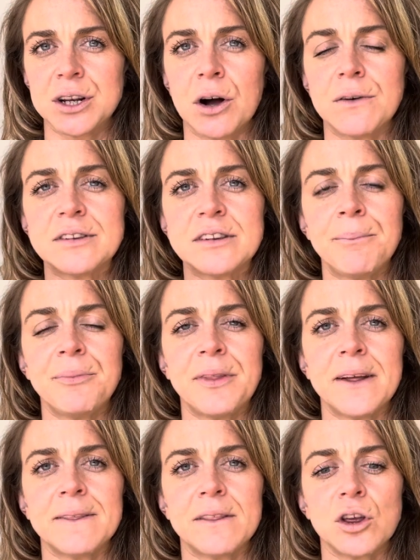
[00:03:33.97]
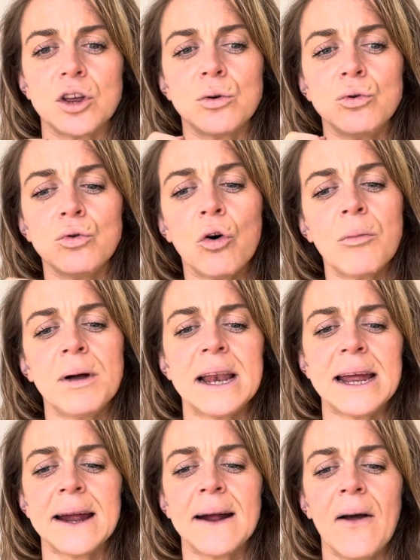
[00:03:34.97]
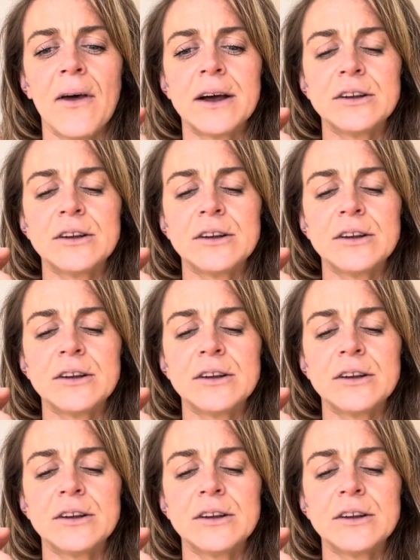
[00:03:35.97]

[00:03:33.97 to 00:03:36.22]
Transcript: of something that you normally